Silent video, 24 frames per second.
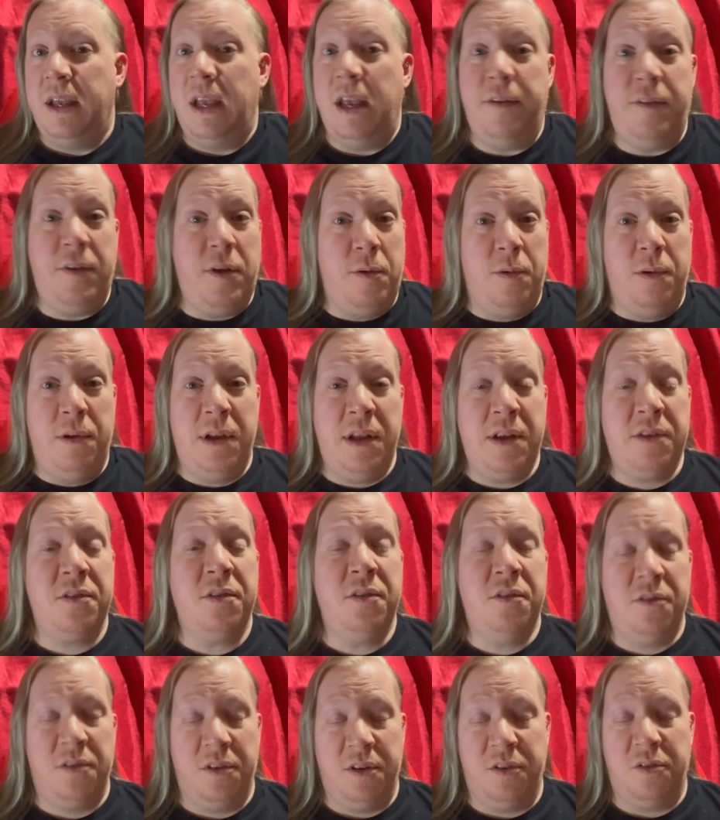If you
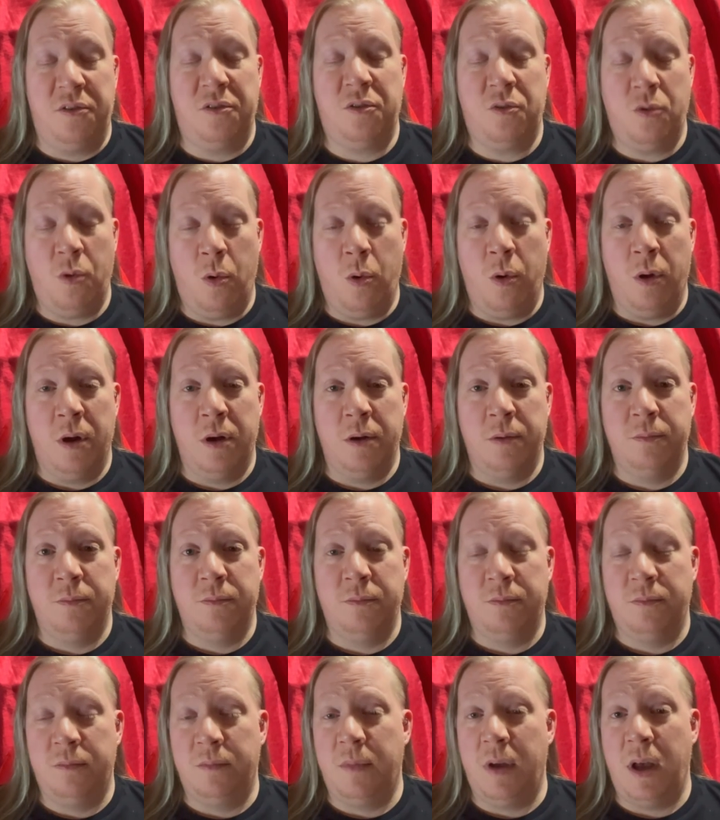listen to the score,
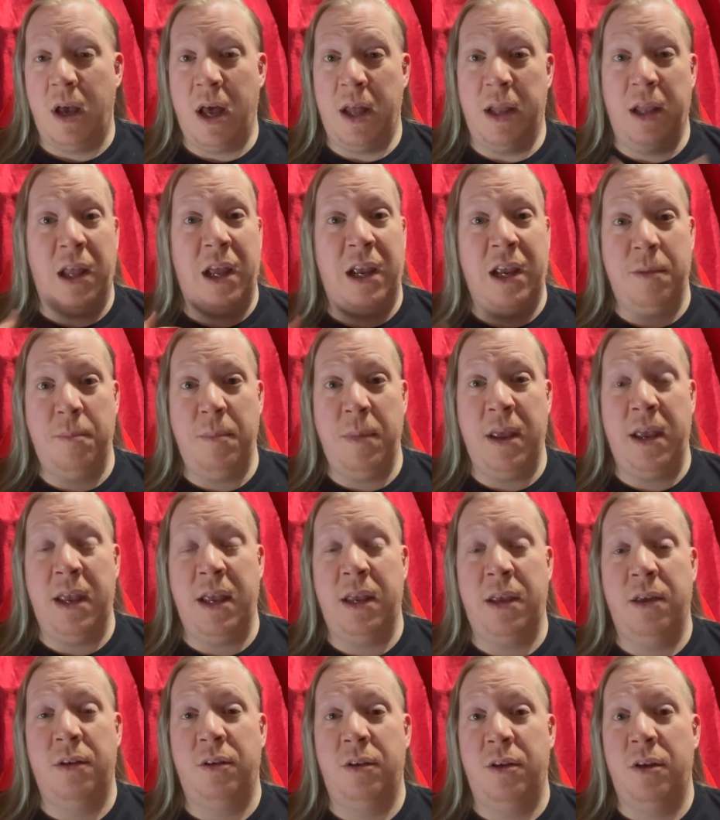and like
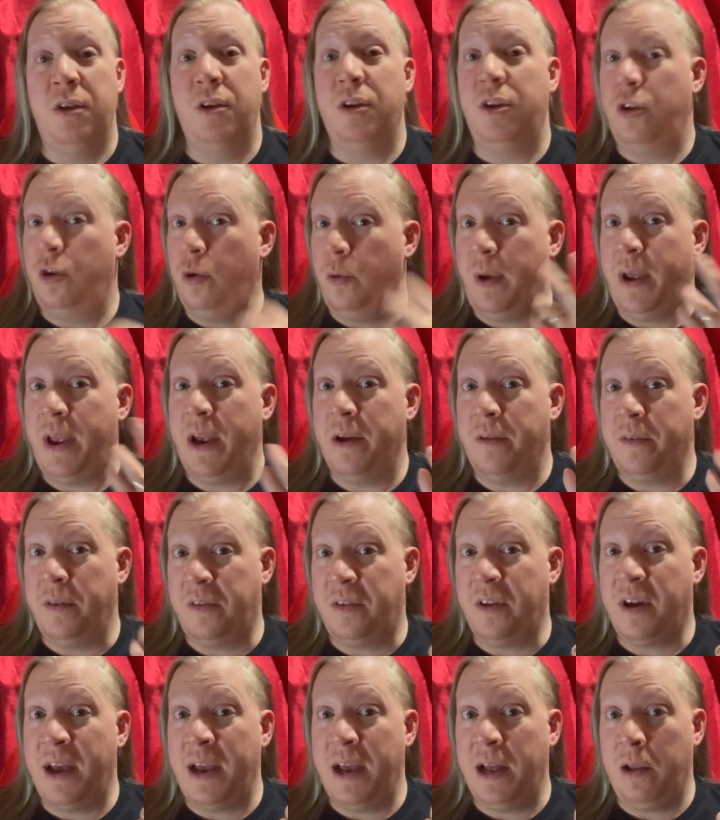me, you'll hear the
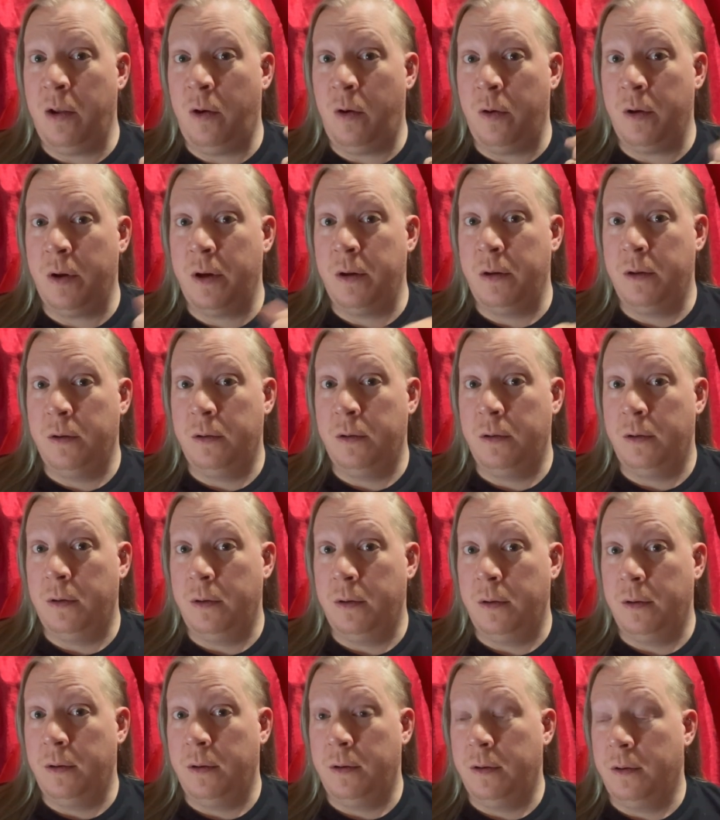dialogue
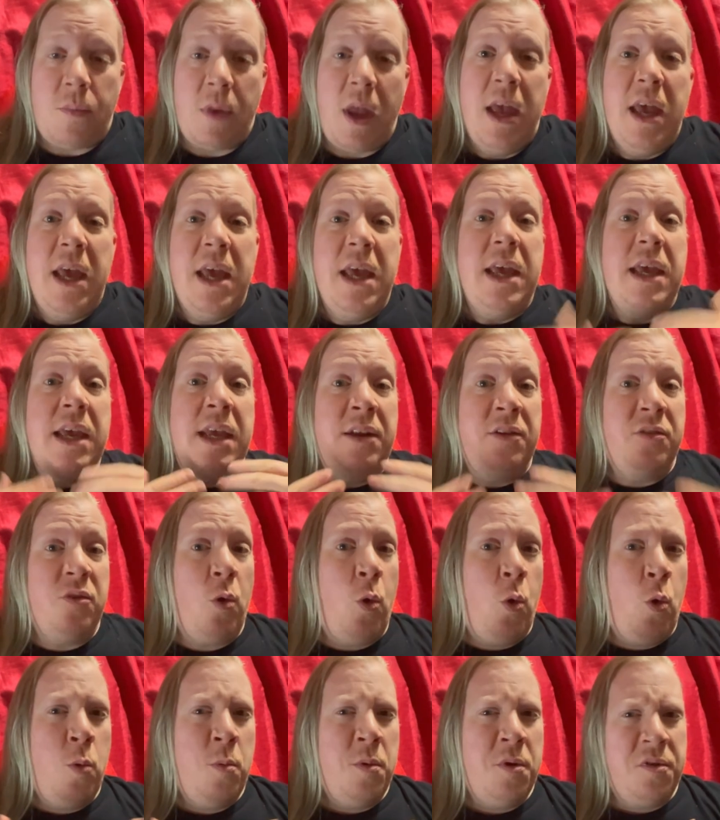it's
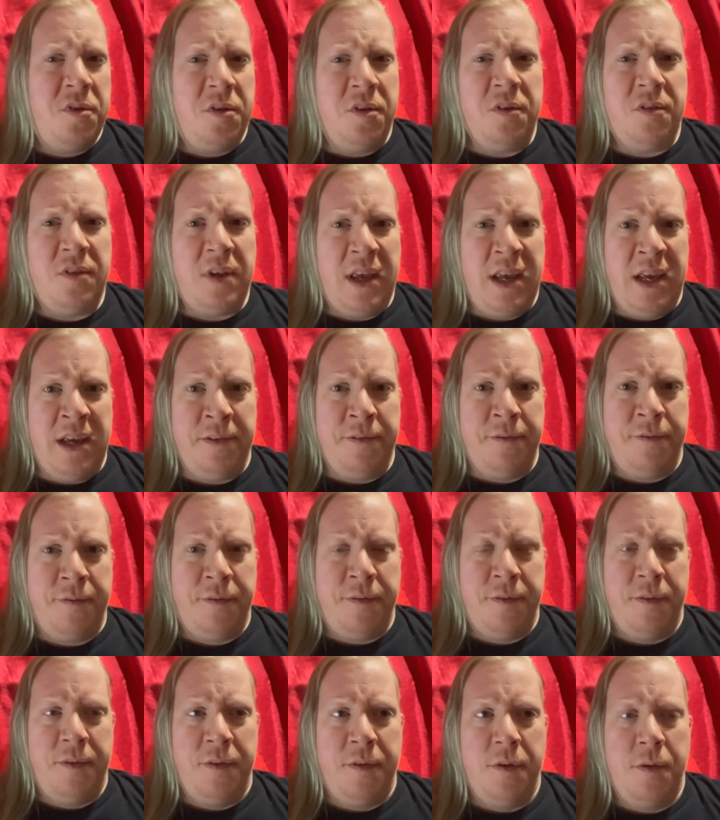almost as
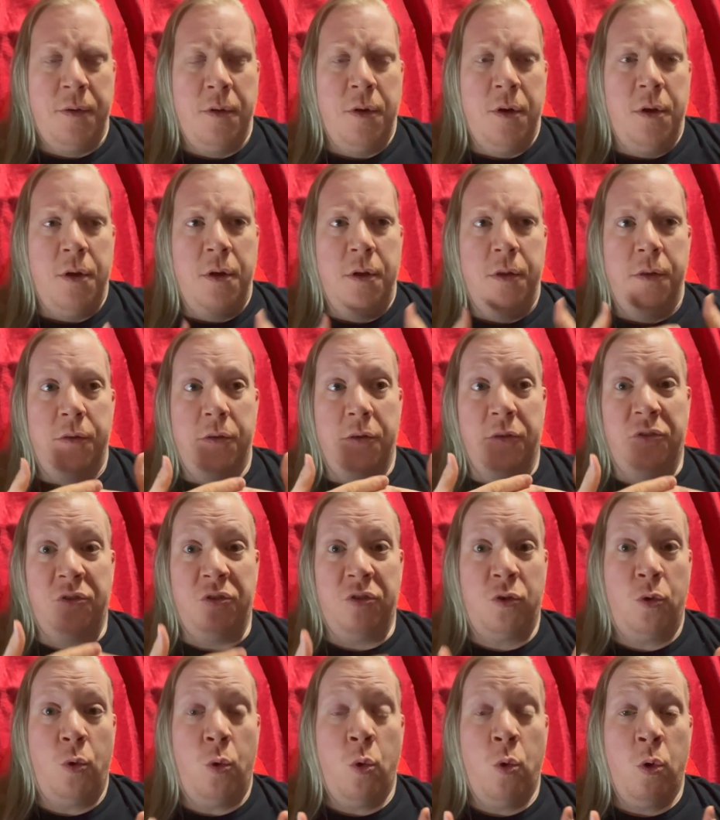if the
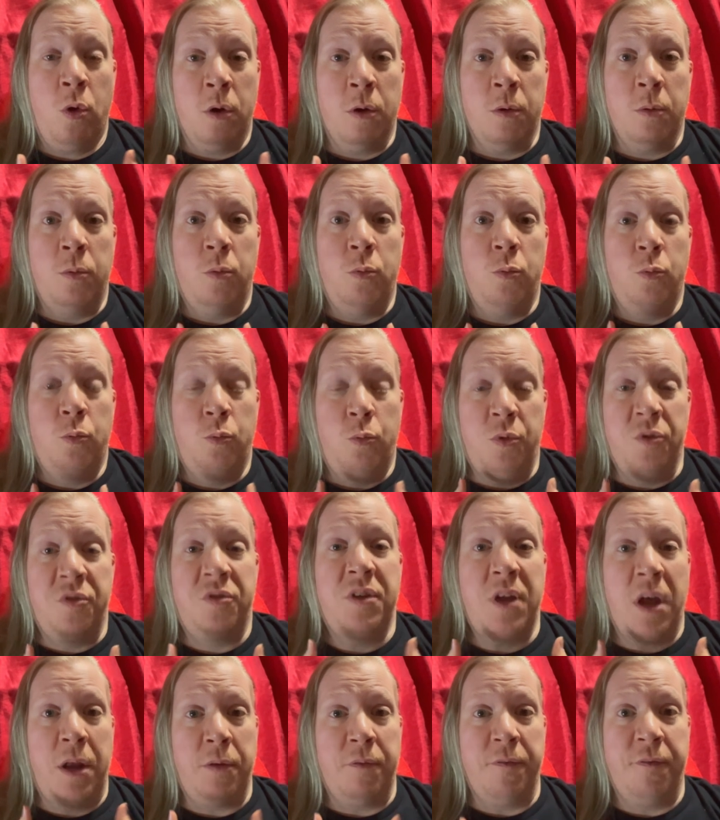score was
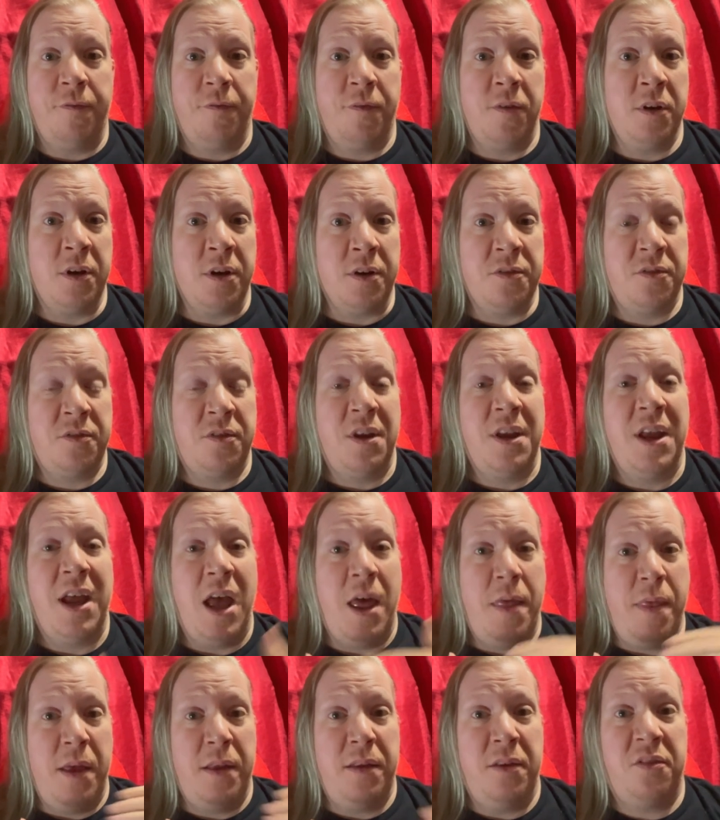done first
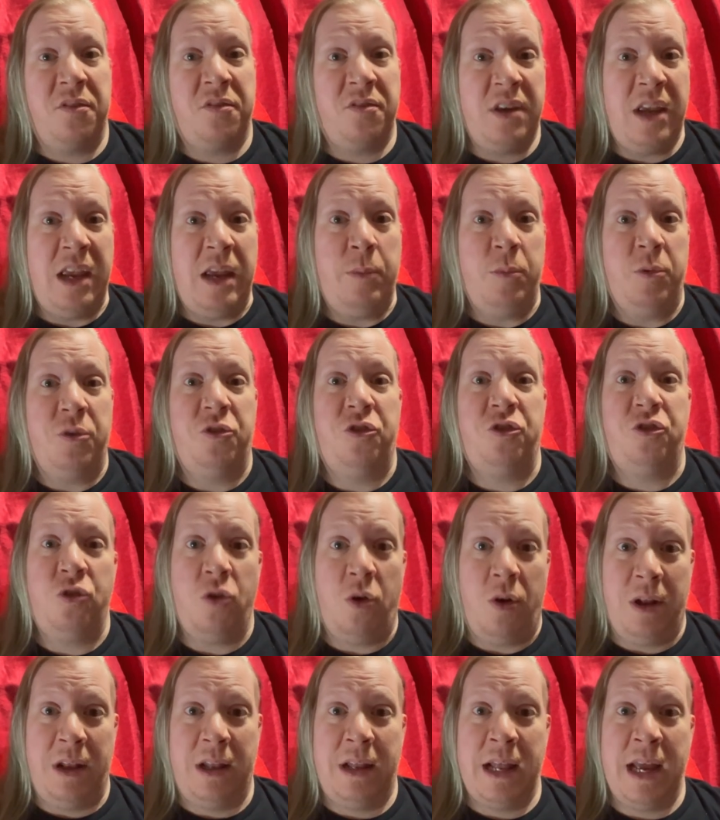and then the scene was
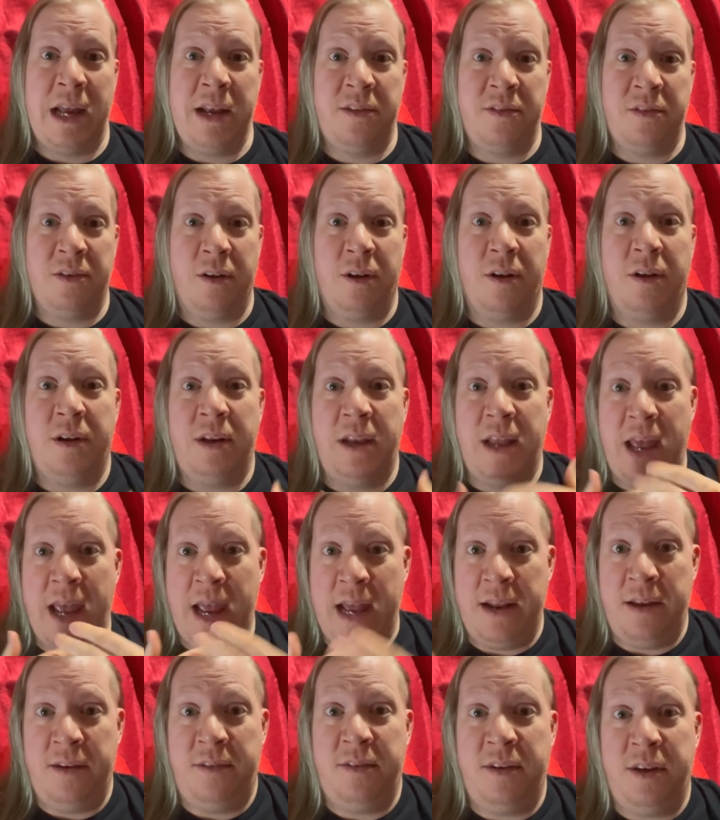shot later and
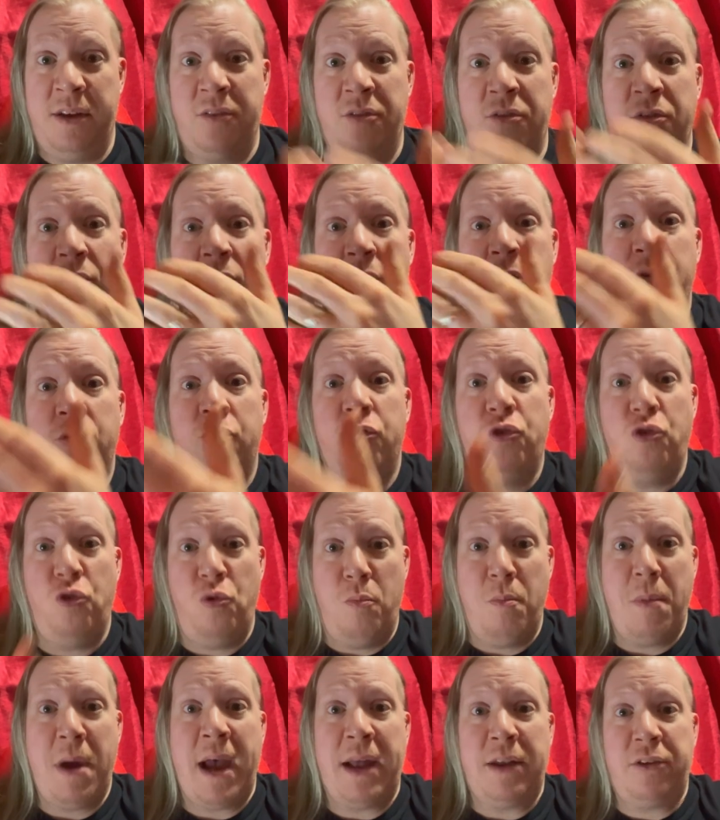edited to
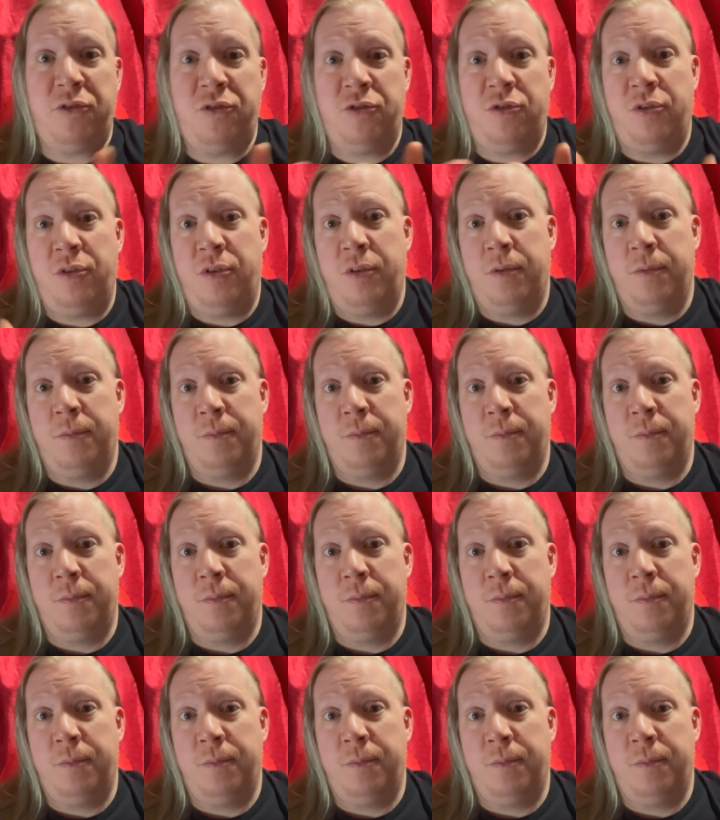match